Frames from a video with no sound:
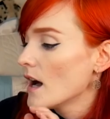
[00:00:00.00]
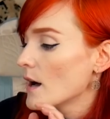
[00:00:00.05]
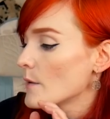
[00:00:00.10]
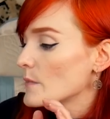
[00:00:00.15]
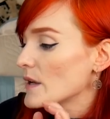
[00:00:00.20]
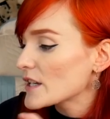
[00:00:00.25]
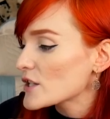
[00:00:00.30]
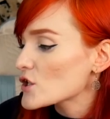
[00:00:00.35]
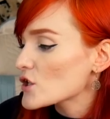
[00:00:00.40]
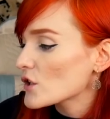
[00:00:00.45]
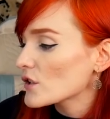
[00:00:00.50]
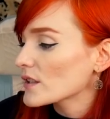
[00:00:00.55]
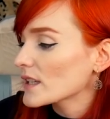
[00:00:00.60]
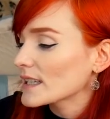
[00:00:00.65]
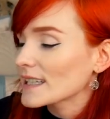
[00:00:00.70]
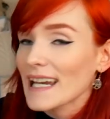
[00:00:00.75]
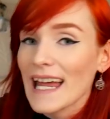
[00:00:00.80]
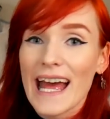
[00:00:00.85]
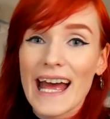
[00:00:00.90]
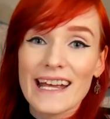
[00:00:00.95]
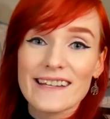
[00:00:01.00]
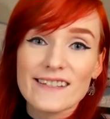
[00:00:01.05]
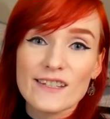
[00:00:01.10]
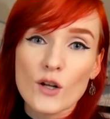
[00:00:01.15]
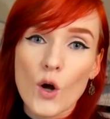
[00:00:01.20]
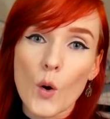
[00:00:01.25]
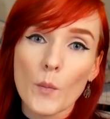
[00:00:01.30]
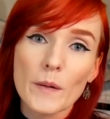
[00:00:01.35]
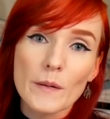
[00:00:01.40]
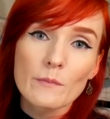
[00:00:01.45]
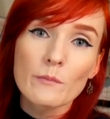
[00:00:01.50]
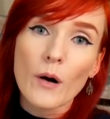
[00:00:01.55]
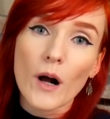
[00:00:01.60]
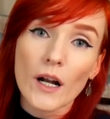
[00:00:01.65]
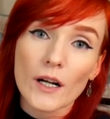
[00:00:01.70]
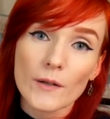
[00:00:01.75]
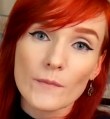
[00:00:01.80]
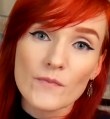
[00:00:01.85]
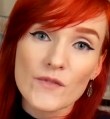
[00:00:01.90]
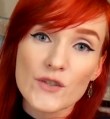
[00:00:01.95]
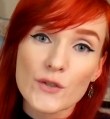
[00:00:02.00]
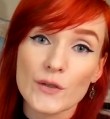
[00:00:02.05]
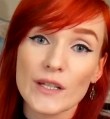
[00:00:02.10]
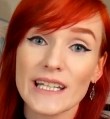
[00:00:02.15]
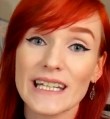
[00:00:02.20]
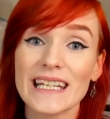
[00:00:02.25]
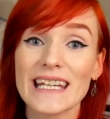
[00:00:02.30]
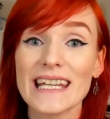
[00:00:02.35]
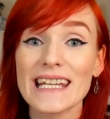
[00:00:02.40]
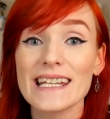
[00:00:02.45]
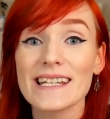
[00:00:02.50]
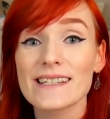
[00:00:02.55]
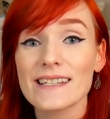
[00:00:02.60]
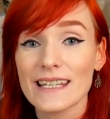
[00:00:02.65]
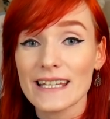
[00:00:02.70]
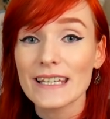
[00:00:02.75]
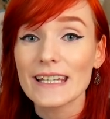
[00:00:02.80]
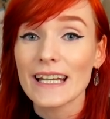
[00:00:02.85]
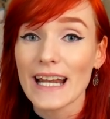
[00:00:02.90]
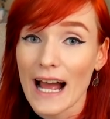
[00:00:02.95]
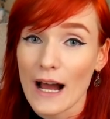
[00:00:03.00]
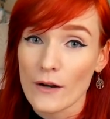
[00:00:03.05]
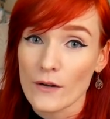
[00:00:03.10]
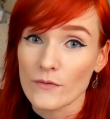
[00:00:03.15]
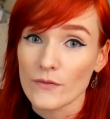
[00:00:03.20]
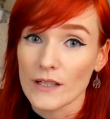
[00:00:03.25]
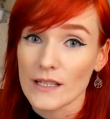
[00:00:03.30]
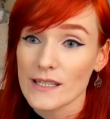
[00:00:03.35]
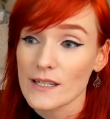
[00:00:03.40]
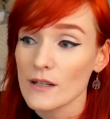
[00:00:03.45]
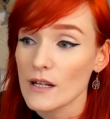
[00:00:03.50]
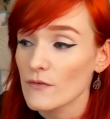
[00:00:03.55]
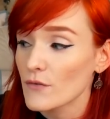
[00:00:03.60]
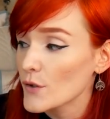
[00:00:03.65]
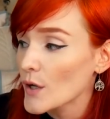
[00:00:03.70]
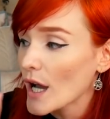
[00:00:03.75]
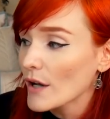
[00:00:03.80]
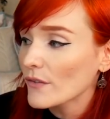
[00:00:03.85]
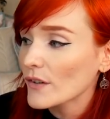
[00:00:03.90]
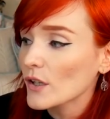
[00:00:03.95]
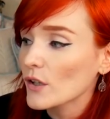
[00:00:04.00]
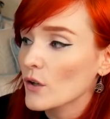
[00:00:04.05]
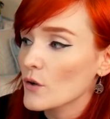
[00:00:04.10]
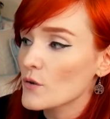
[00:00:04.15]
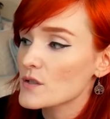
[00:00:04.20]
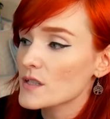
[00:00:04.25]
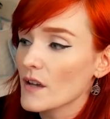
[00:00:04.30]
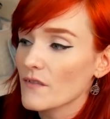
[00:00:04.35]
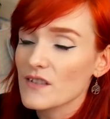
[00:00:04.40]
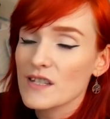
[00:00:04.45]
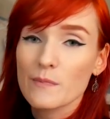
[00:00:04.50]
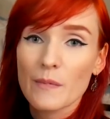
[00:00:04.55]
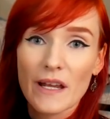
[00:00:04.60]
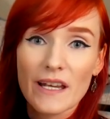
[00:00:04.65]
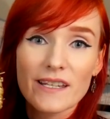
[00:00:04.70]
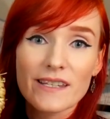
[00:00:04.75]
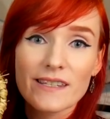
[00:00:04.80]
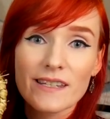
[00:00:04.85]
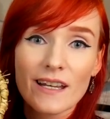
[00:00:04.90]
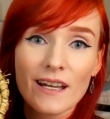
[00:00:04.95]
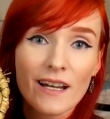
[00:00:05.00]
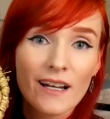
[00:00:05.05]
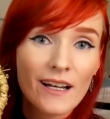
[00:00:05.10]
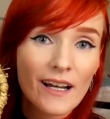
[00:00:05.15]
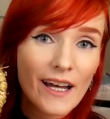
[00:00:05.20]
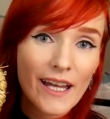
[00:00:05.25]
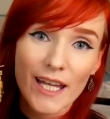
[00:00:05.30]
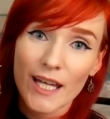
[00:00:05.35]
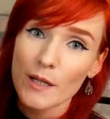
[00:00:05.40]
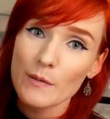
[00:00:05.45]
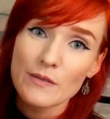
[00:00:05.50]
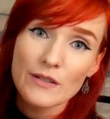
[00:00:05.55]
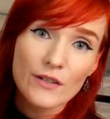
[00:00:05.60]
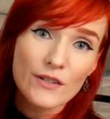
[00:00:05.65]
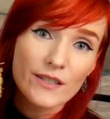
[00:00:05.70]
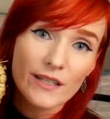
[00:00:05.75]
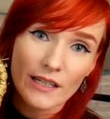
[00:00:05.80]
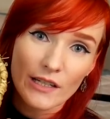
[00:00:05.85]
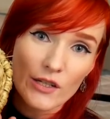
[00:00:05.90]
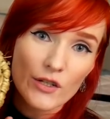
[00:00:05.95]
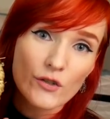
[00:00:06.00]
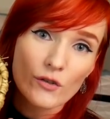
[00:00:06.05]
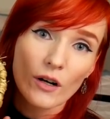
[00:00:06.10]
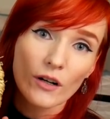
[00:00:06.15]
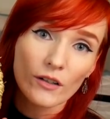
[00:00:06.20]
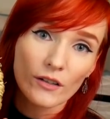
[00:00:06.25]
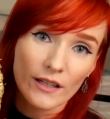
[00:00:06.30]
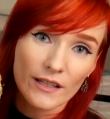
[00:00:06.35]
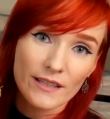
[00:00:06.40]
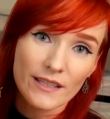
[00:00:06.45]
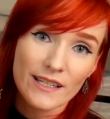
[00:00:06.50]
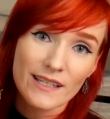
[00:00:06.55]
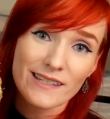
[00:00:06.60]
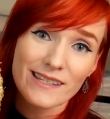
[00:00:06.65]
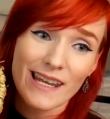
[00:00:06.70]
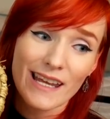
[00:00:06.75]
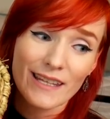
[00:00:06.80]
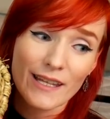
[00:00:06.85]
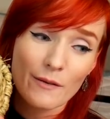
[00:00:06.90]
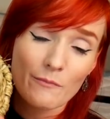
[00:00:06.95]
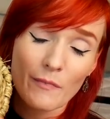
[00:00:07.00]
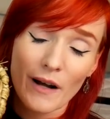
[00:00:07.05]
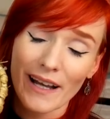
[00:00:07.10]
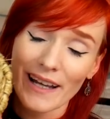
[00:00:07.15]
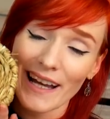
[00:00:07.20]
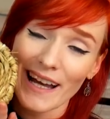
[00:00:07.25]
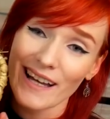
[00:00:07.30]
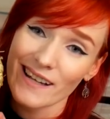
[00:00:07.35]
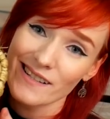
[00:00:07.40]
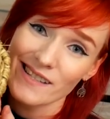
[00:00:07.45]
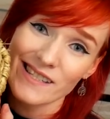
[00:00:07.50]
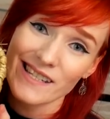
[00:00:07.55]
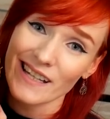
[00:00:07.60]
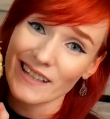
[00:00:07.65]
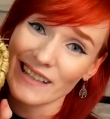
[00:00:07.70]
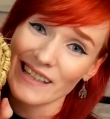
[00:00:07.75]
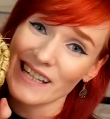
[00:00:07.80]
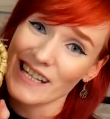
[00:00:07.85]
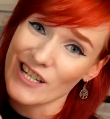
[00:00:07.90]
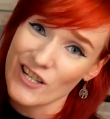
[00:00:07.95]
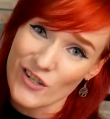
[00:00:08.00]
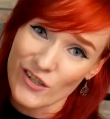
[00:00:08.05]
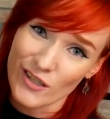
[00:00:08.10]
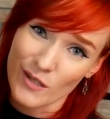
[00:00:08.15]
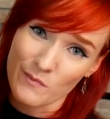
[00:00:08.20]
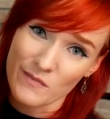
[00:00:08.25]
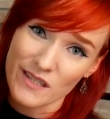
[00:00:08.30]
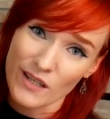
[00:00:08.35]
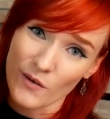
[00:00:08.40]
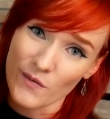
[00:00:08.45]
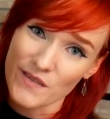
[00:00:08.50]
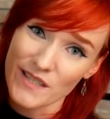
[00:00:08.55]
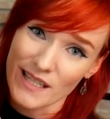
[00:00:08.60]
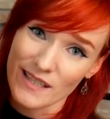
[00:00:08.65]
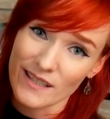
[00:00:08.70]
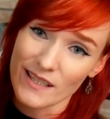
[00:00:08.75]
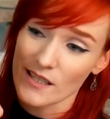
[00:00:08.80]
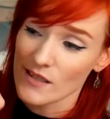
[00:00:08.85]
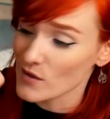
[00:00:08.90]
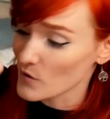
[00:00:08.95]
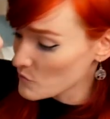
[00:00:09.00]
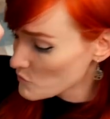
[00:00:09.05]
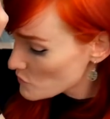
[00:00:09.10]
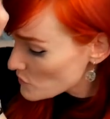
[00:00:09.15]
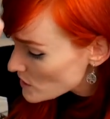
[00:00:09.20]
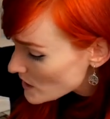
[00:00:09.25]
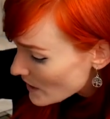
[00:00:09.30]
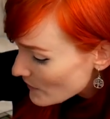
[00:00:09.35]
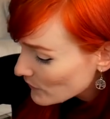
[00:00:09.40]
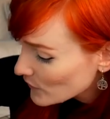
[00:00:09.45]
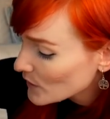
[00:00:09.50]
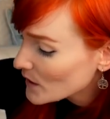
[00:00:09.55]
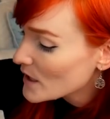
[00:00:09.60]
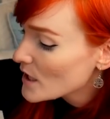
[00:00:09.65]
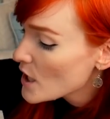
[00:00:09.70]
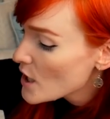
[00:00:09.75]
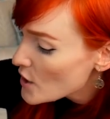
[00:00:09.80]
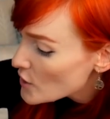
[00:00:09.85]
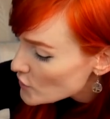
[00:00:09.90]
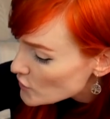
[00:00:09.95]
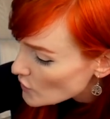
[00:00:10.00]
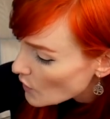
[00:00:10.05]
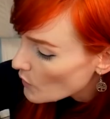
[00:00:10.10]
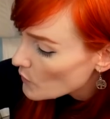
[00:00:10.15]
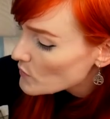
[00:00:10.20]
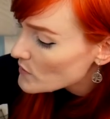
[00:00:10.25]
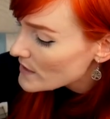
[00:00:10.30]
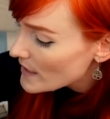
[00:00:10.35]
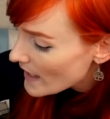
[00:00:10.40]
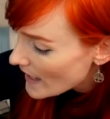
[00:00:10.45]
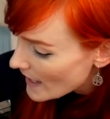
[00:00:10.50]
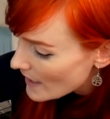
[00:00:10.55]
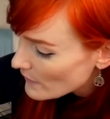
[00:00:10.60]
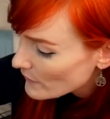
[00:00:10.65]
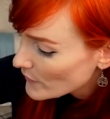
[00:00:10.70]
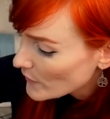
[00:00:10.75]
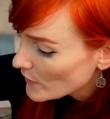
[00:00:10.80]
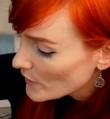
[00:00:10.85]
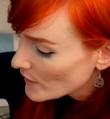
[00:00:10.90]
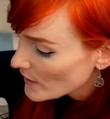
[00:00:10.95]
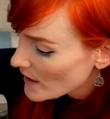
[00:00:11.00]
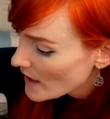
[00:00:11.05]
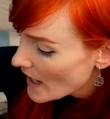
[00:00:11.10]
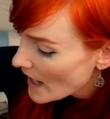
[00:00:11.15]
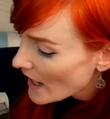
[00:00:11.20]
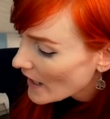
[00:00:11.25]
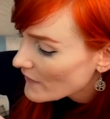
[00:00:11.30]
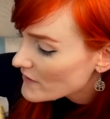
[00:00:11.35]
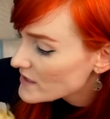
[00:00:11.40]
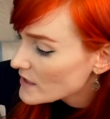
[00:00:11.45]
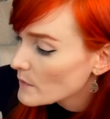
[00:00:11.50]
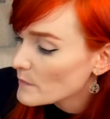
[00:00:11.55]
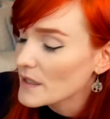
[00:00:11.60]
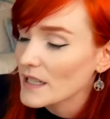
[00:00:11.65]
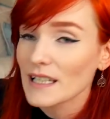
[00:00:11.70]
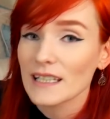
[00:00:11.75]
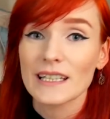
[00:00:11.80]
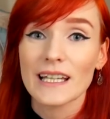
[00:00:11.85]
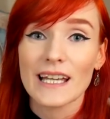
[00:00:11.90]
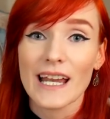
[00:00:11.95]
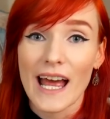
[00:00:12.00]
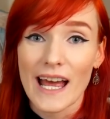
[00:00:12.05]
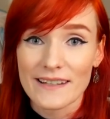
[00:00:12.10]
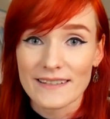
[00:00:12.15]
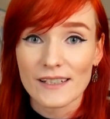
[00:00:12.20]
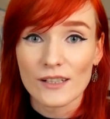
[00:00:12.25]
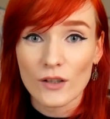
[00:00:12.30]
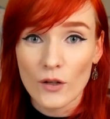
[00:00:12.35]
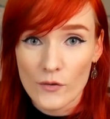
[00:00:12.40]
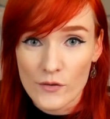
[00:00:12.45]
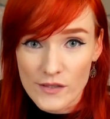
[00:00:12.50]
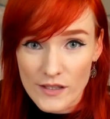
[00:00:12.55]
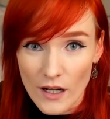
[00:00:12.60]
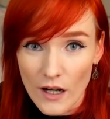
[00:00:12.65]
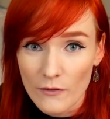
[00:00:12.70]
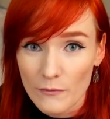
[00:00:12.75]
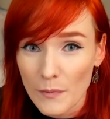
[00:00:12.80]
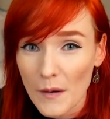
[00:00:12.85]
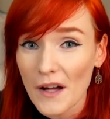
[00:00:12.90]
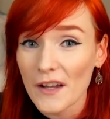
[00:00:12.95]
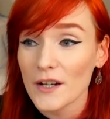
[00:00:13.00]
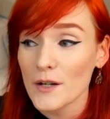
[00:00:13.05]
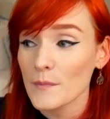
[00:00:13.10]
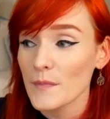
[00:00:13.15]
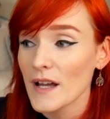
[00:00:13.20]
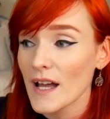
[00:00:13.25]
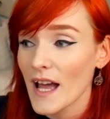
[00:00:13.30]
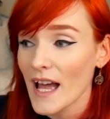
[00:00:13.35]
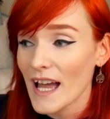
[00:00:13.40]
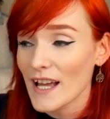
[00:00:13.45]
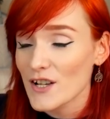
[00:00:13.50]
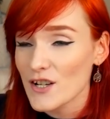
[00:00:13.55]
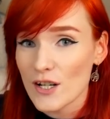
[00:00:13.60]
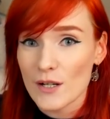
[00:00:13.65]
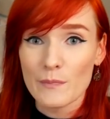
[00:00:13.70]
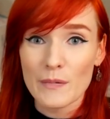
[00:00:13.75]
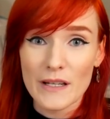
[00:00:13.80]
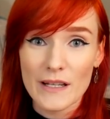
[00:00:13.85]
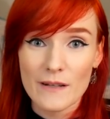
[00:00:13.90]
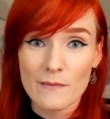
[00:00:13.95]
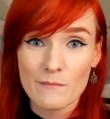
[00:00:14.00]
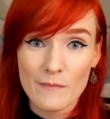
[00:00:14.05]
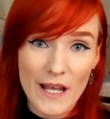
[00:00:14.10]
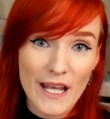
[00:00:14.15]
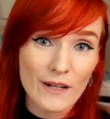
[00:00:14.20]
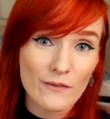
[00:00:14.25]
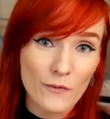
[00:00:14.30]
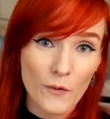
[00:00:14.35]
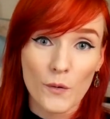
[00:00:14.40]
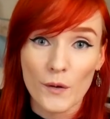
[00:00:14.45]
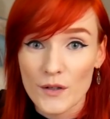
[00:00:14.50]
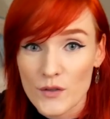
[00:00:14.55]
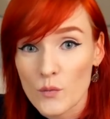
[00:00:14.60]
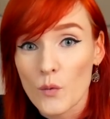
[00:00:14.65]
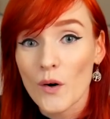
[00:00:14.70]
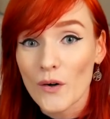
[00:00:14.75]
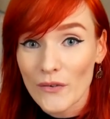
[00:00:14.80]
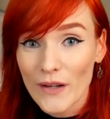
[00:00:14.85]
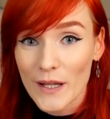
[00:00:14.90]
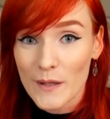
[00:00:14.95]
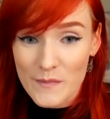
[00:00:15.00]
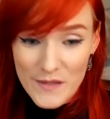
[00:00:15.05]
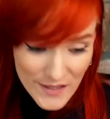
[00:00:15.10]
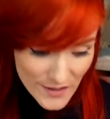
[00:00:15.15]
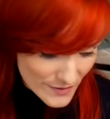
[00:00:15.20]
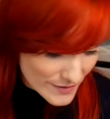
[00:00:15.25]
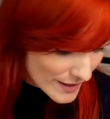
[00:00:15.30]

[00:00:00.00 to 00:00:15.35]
make sure that it has an open bottom so they can easily get out of it. If you have a closed off space, a hamster's gonna struggle in this and they might accidentally injure themselves in this. So definitely don't ever have something that has a closed off bottom and should be made for a dwarf hamster,